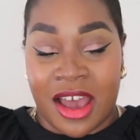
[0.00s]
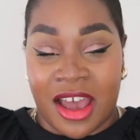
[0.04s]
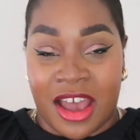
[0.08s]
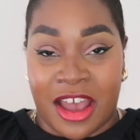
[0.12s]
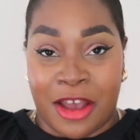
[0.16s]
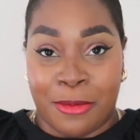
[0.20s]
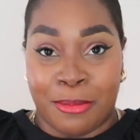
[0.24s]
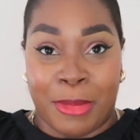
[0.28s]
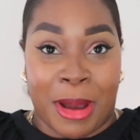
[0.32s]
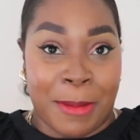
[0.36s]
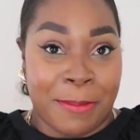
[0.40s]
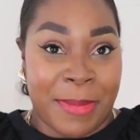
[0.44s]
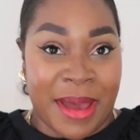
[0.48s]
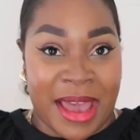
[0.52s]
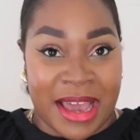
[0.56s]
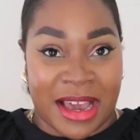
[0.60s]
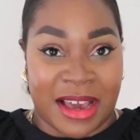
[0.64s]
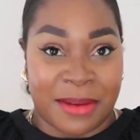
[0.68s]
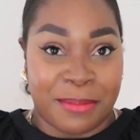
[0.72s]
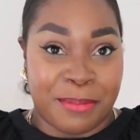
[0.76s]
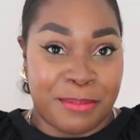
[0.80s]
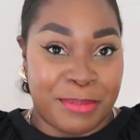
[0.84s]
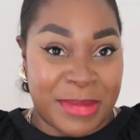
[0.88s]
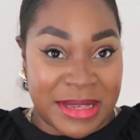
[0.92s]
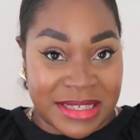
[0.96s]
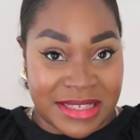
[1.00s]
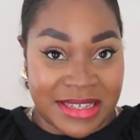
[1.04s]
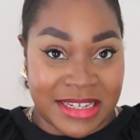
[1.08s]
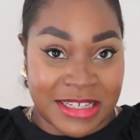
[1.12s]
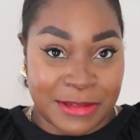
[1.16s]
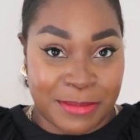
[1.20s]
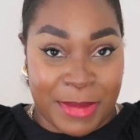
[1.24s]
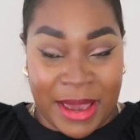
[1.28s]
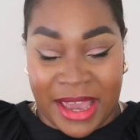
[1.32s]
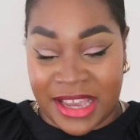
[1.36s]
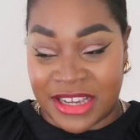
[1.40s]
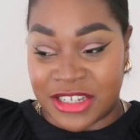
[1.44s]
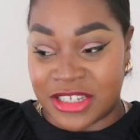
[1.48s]
my bag
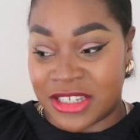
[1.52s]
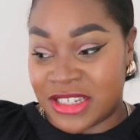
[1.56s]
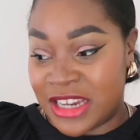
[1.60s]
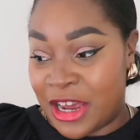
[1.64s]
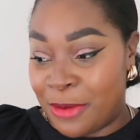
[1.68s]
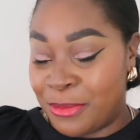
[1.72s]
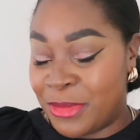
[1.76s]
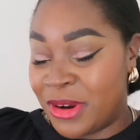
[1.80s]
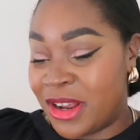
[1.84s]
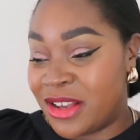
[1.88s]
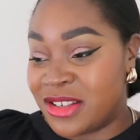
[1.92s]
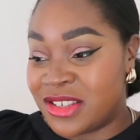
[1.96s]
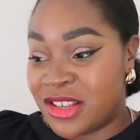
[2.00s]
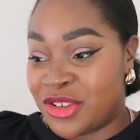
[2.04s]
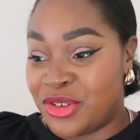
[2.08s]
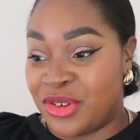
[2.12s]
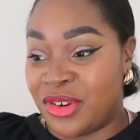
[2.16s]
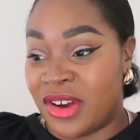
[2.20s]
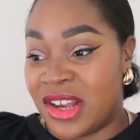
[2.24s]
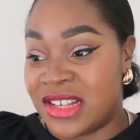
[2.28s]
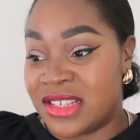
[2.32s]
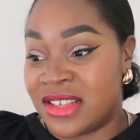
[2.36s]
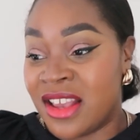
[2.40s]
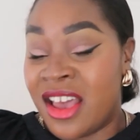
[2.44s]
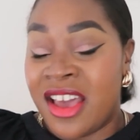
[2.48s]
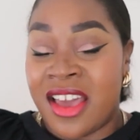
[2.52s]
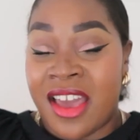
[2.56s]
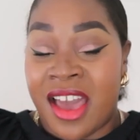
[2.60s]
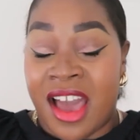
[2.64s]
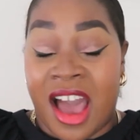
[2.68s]
business page down below, so you guys,